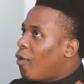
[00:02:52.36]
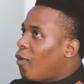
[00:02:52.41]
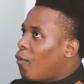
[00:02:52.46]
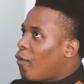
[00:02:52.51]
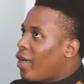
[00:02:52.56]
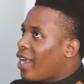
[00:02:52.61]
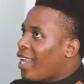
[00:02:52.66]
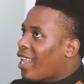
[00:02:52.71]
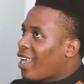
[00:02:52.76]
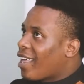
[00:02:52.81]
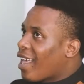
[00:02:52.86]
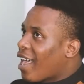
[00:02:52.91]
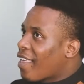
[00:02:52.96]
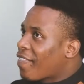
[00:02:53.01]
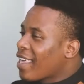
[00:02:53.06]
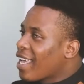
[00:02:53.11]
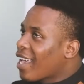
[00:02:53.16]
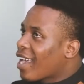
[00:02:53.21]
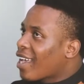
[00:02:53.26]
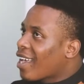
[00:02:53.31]
Well, I
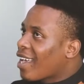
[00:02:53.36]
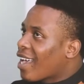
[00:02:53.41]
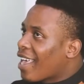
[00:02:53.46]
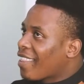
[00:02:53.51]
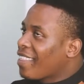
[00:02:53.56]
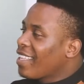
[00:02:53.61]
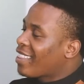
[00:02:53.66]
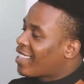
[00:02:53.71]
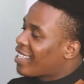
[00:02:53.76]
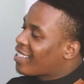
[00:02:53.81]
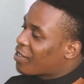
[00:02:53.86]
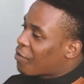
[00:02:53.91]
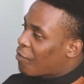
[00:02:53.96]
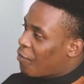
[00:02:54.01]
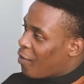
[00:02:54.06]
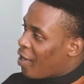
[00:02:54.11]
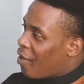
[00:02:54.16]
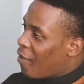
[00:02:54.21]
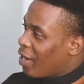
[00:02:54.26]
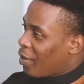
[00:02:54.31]
think that's a
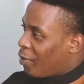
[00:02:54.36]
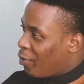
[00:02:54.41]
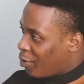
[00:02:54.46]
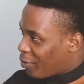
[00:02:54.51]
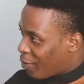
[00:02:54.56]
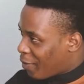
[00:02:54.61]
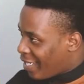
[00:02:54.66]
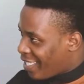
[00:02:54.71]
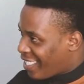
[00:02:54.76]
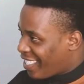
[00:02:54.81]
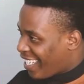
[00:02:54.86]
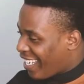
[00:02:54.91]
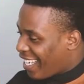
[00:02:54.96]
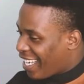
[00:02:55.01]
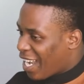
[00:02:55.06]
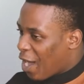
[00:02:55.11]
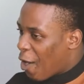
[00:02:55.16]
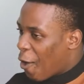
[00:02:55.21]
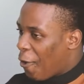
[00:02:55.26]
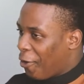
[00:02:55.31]
very good
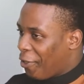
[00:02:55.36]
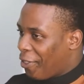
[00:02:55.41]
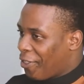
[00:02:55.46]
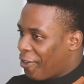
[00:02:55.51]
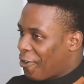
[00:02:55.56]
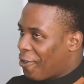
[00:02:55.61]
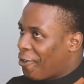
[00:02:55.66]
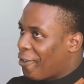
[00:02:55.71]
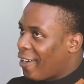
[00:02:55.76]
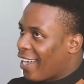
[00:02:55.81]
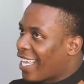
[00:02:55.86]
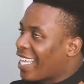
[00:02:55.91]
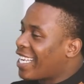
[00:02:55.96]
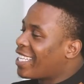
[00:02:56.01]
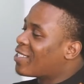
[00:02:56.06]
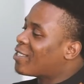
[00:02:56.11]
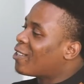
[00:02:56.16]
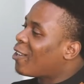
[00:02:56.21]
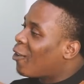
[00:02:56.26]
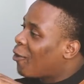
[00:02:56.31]
question, although it
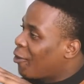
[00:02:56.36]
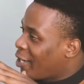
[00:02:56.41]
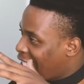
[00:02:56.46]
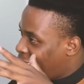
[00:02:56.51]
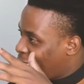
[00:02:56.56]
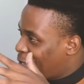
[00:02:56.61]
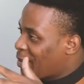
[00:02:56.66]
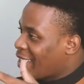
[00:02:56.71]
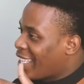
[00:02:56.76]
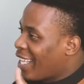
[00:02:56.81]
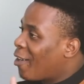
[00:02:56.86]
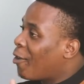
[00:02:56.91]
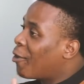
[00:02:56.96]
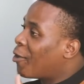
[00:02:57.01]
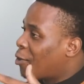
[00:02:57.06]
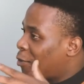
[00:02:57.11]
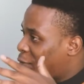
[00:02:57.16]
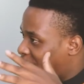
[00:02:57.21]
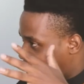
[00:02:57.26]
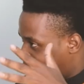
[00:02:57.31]
is loaded with a
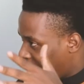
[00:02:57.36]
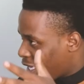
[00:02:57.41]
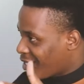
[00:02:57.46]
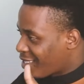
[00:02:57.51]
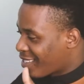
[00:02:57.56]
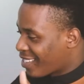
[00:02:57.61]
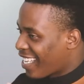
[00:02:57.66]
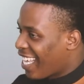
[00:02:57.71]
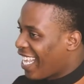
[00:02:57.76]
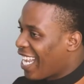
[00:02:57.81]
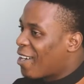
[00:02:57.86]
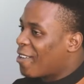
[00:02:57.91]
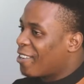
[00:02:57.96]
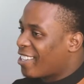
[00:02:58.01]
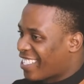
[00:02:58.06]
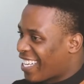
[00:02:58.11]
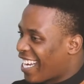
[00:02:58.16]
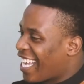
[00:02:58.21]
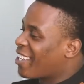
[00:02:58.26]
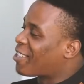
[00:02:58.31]
lot of things, and I'll
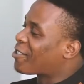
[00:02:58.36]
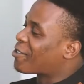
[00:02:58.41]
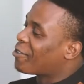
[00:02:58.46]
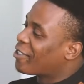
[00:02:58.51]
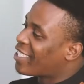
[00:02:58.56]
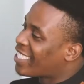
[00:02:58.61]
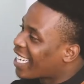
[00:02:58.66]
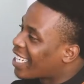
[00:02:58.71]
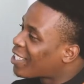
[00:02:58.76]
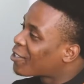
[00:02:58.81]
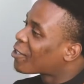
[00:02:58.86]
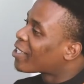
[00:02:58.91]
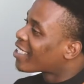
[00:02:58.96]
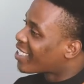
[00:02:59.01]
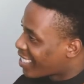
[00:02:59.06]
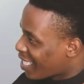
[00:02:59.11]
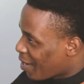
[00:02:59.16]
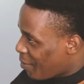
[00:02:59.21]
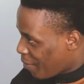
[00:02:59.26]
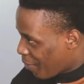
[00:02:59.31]
try to touch on
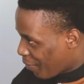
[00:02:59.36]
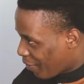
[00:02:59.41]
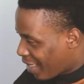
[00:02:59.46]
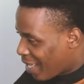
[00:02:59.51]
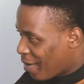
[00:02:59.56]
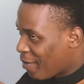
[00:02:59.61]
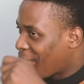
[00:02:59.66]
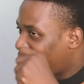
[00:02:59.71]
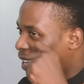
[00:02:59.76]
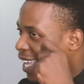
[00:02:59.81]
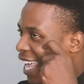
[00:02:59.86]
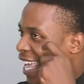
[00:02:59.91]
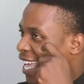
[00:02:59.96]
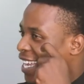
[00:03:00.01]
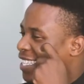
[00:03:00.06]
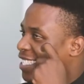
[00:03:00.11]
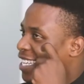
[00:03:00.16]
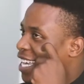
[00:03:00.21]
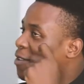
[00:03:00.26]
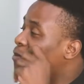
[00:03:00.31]
some of them.
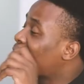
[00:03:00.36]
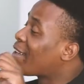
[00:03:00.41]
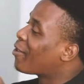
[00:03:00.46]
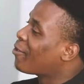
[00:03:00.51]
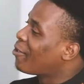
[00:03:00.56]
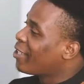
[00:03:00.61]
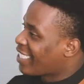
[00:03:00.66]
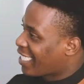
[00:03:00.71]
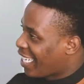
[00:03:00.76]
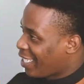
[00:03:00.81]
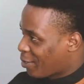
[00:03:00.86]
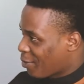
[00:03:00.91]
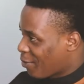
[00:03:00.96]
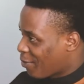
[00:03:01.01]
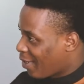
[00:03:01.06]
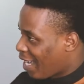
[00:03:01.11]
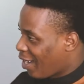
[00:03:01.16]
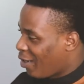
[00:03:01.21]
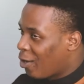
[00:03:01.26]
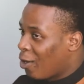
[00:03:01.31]
And if I don't touch
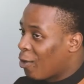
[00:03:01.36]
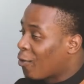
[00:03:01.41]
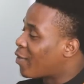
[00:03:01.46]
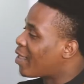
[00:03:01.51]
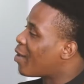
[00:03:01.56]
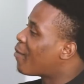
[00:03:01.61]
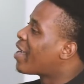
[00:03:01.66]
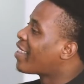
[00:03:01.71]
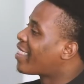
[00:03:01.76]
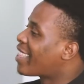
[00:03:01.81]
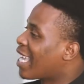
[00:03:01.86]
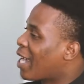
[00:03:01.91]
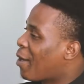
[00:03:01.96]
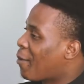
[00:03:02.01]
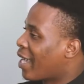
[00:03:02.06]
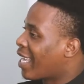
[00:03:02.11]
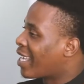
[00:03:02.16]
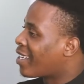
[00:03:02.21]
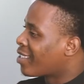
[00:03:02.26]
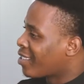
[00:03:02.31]
off all of them, I think
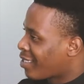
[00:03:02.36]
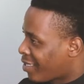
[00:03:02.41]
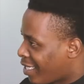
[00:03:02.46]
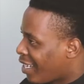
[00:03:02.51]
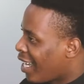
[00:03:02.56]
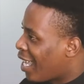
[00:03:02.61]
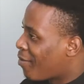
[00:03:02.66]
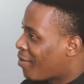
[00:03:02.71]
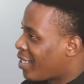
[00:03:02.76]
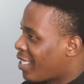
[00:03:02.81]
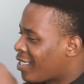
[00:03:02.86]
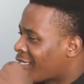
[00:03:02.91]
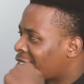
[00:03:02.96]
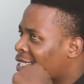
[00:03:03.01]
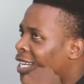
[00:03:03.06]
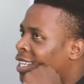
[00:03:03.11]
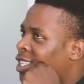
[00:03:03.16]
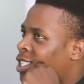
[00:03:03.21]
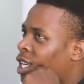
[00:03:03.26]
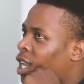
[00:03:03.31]
we can still have a
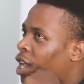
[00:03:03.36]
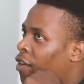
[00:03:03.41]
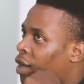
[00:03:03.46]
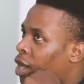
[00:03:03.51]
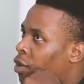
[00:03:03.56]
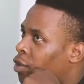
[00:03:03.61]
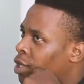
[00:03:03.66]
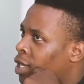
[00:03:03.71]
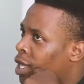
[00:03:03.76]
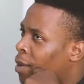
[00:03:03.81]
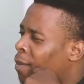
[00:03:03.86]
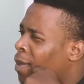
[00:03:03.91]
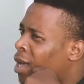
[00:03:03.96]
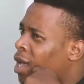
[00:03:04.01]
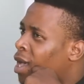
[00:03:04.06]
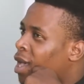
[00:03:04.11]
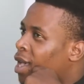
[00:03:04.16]
discussion around them.